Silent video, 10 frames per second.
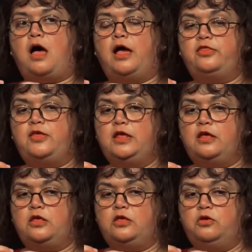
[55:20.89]
I
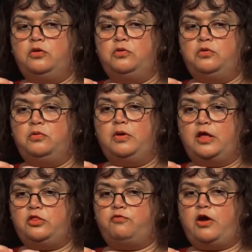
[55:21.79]
think you,
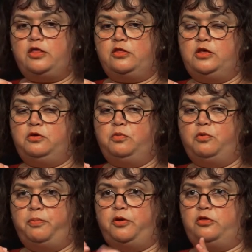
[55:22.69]
as a writer, you will
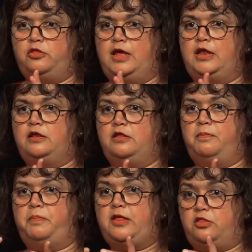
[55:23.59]
put in
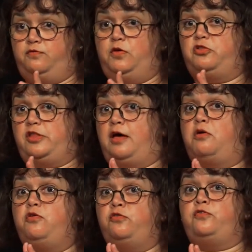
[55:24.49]
bits of
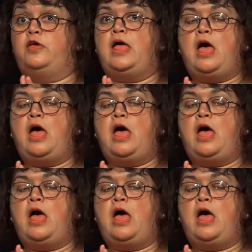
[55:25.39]
yourself